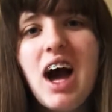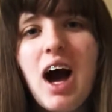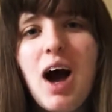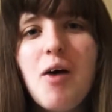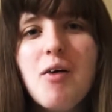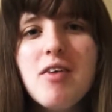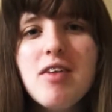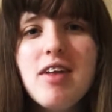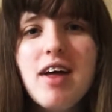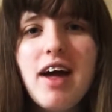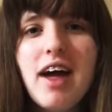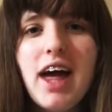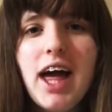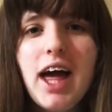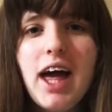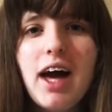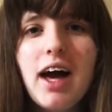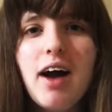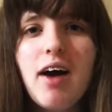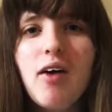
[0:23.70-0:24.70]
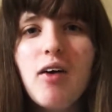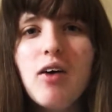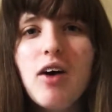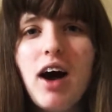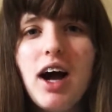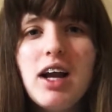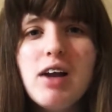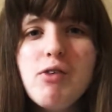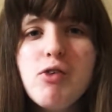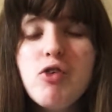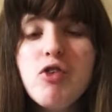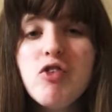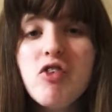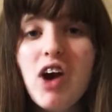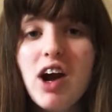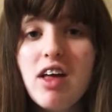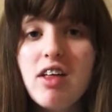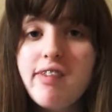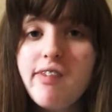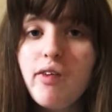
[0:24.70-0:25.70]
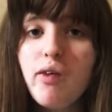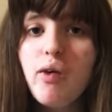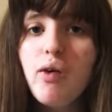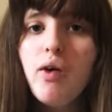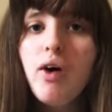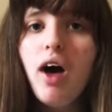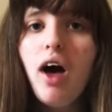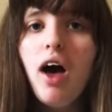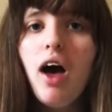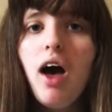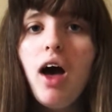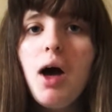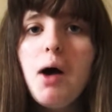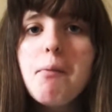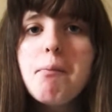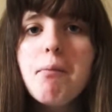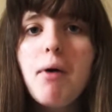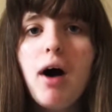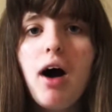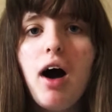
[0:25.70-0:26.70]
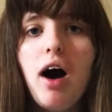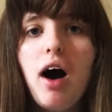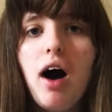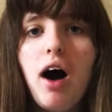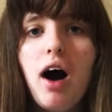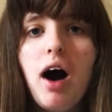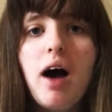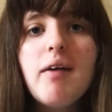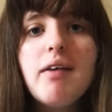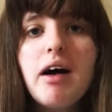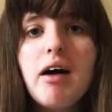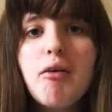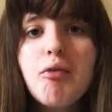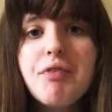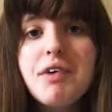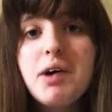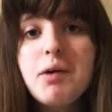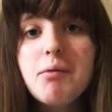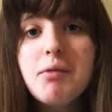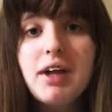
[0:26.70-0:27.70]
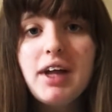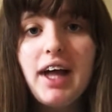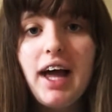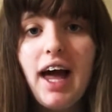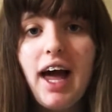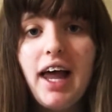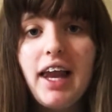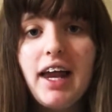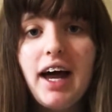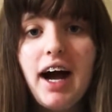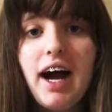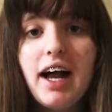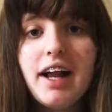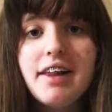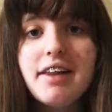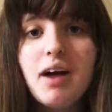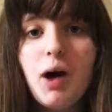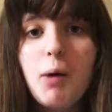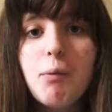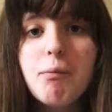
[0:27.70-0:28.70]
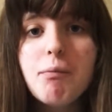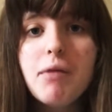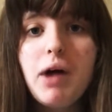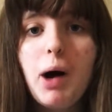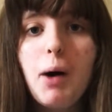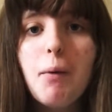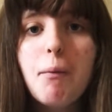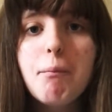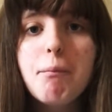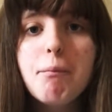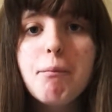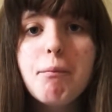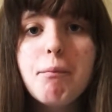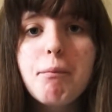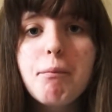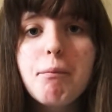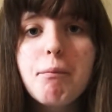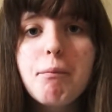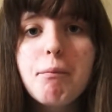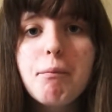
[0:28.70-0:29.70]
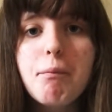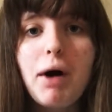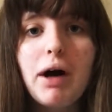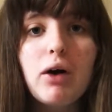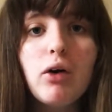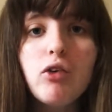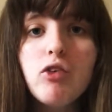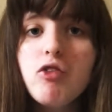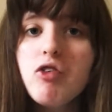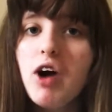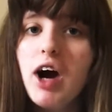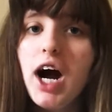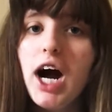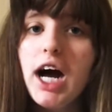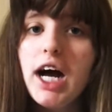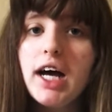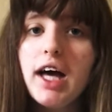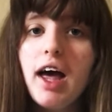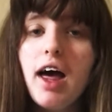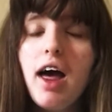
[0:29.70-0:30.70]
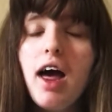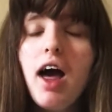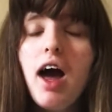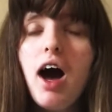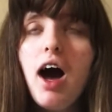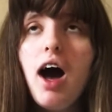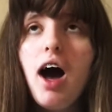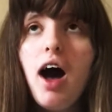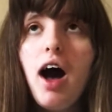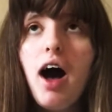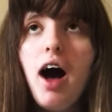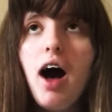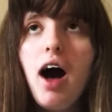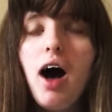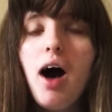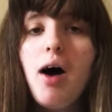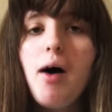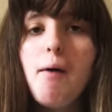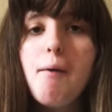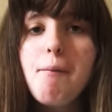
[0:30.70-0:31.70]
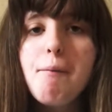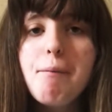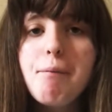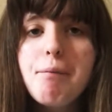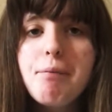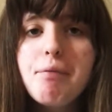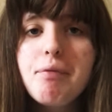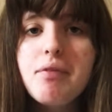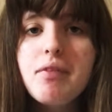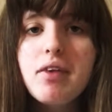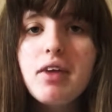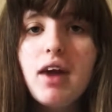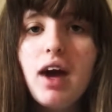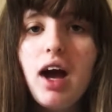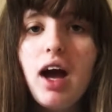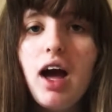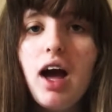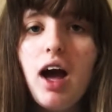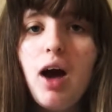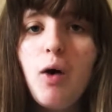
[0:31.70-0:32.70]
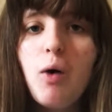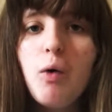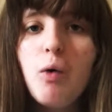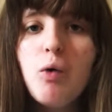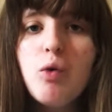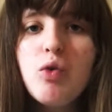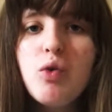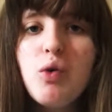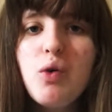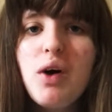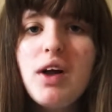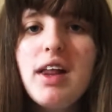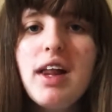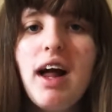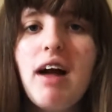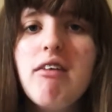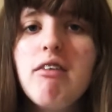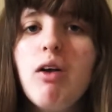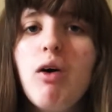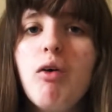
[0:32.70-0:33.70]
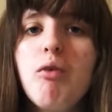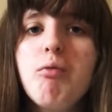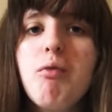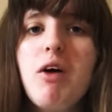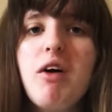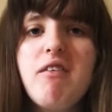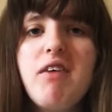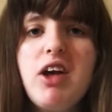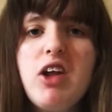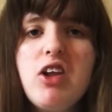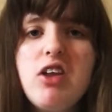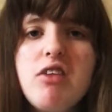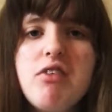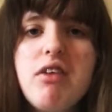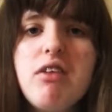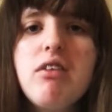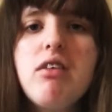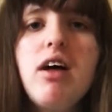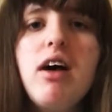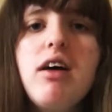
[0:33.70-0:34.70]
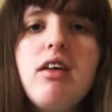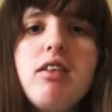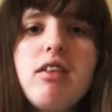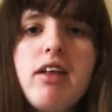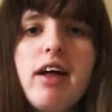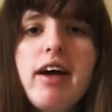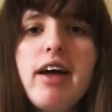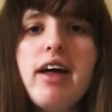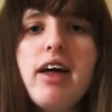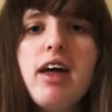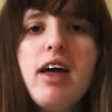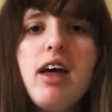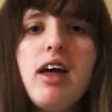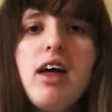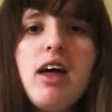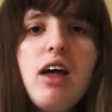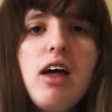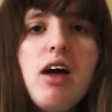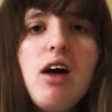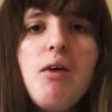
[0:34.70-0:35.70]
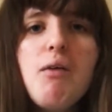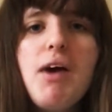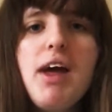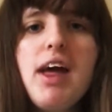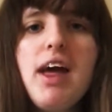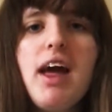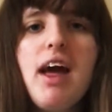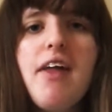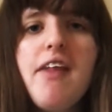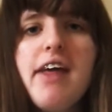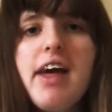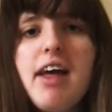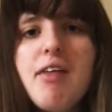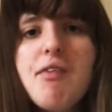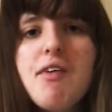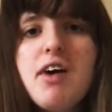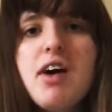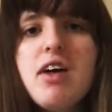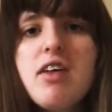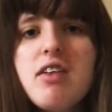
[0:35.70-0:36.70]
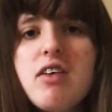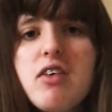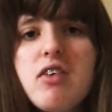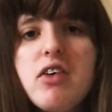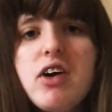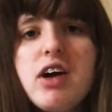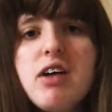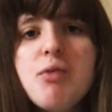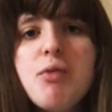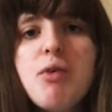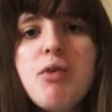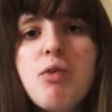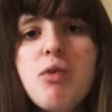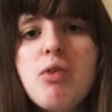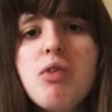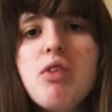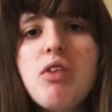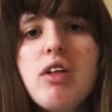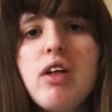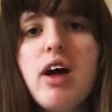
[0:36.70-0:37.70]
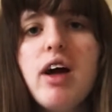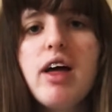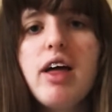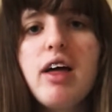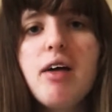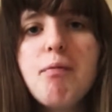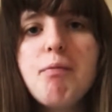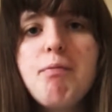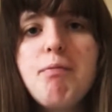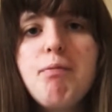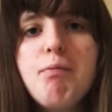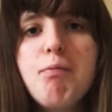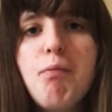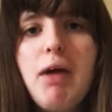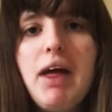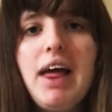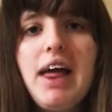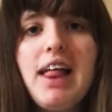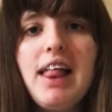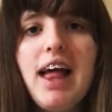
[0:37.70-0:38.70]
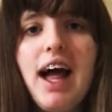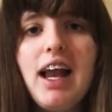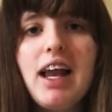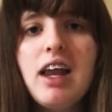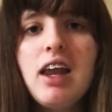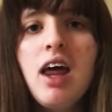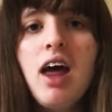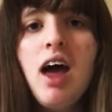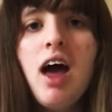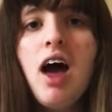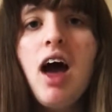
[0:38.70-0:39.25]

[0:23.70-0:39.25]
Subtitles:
I would say, kind of stressful, but I'm now filming again and I'm now back on track. Also, I didn't have a lot of motivation to film last like week. I think it's because Christmas was like being and